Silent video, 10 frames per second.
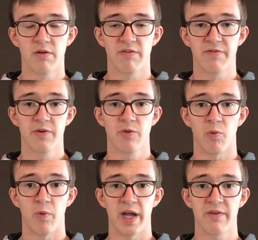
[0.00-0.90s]
feel the
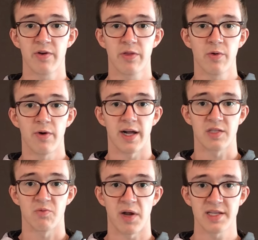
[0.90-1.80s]
weight of your
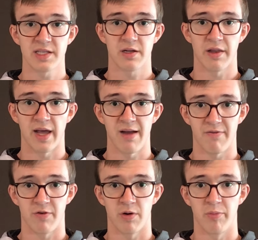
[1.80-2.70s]
thorax resting on that
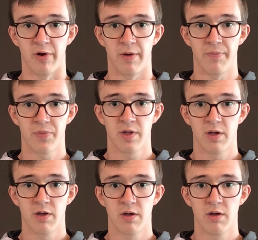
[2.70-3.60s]
vertebra,
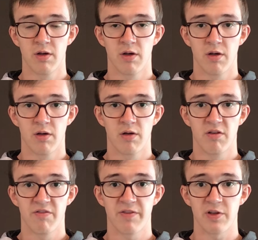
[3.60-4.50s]

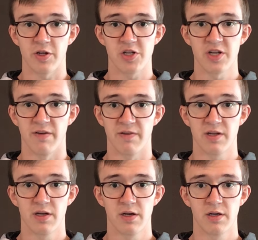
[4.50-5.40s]
feel it shift
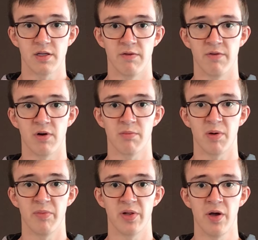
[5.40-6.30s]
to the vertebra
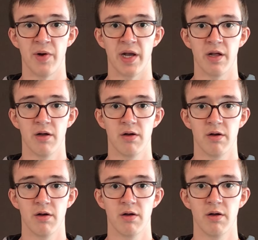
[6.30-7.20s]
below it,
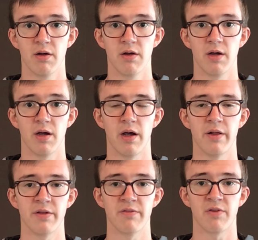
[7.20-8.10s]

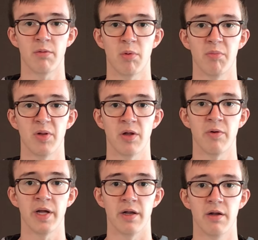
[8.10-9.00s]
and then the vertebra below
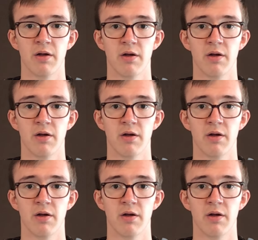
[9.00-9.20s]
it,